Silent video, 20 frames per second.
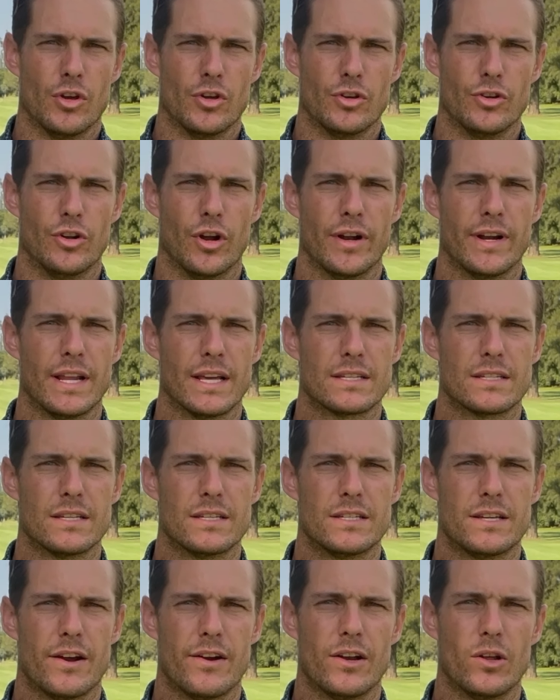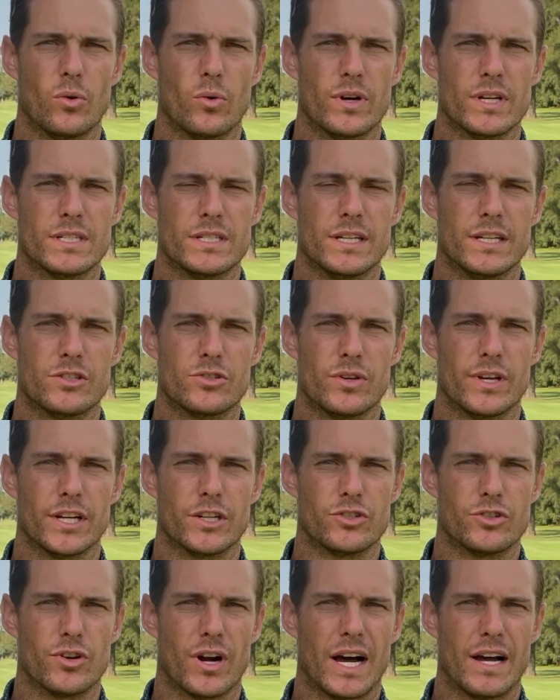You don't necessarily always need to hit
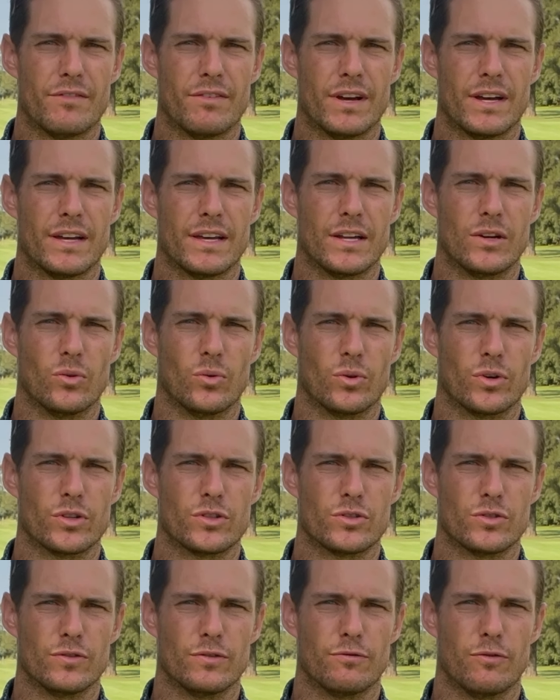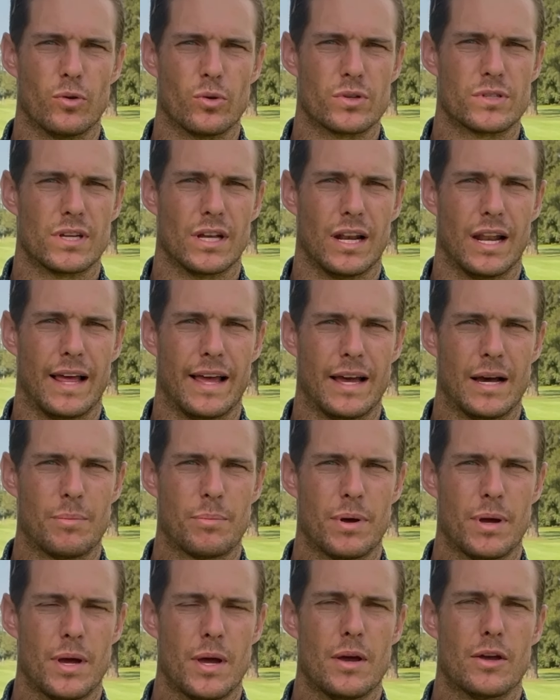driver in order to force a
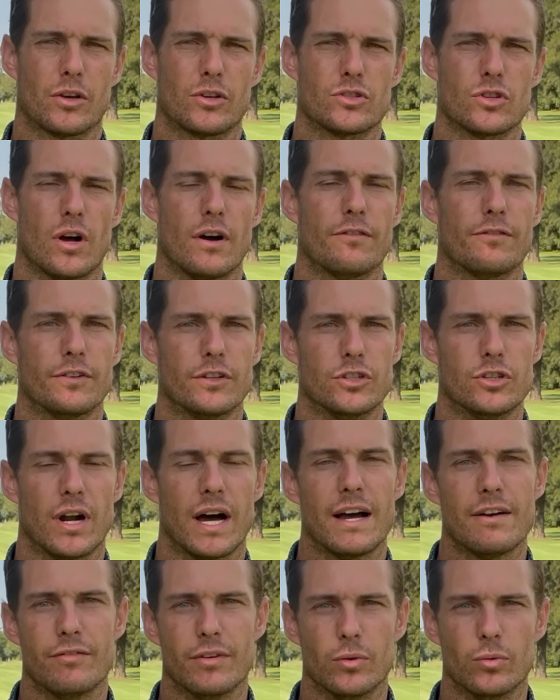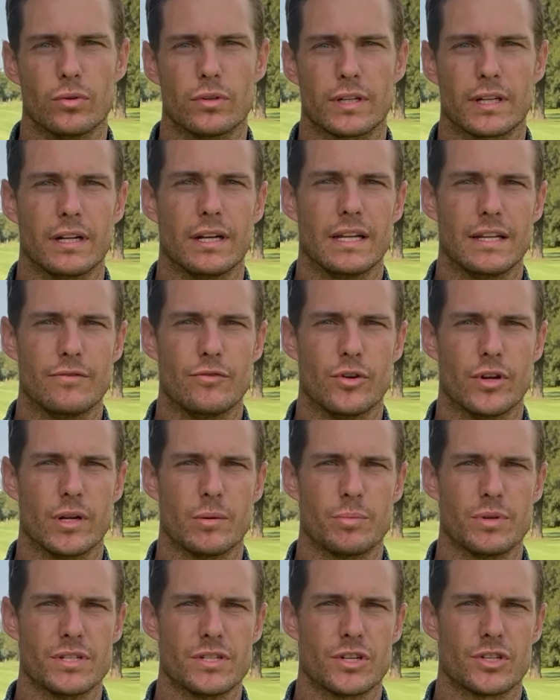layup, because often driver will leave you in a
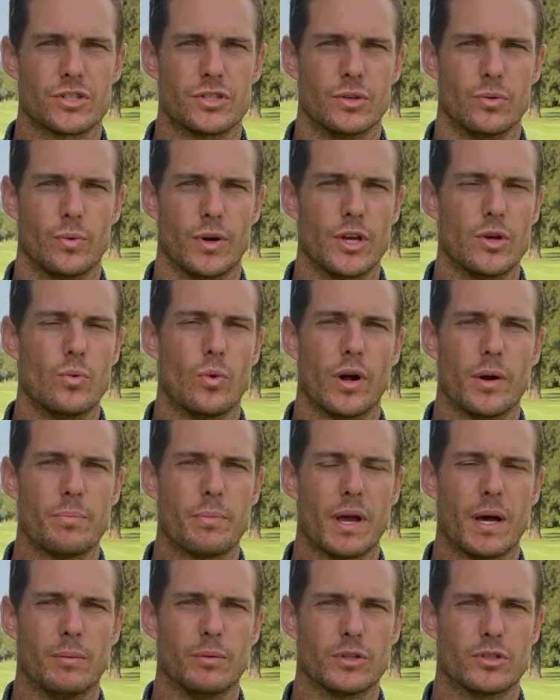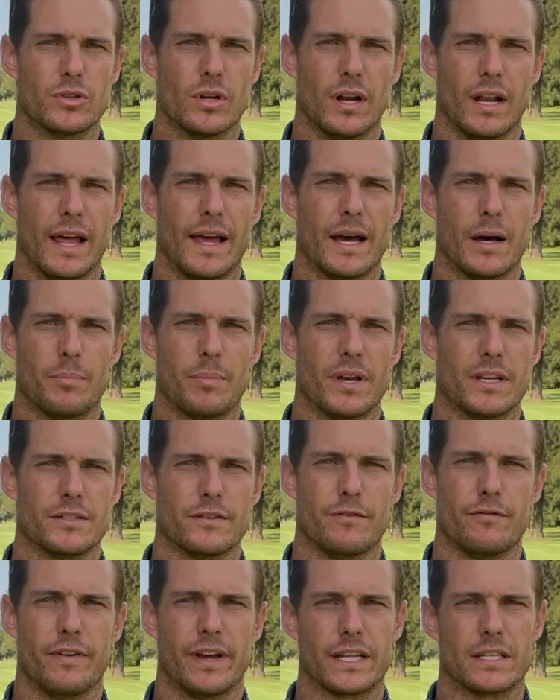position where you won't be able to lay up as
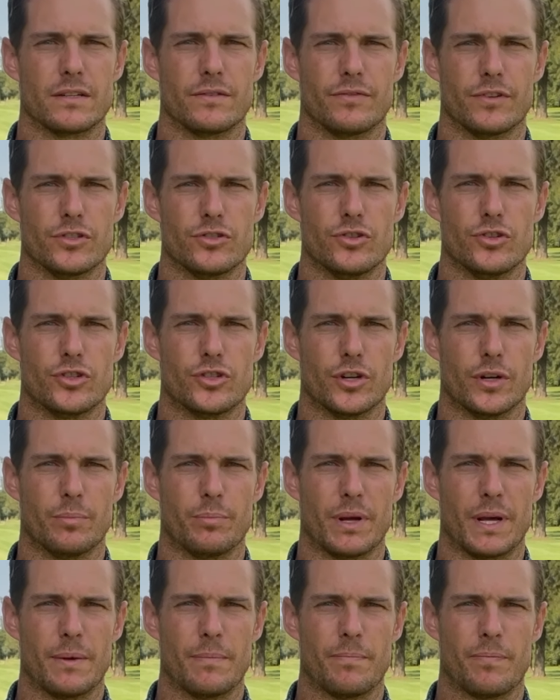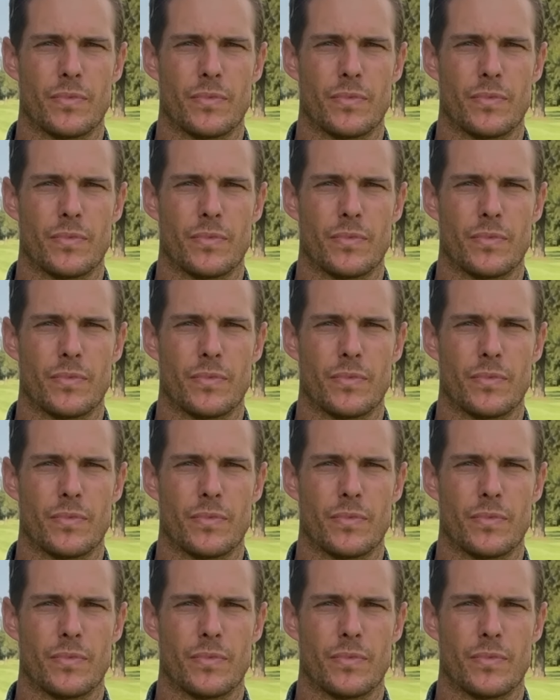effective as you should be.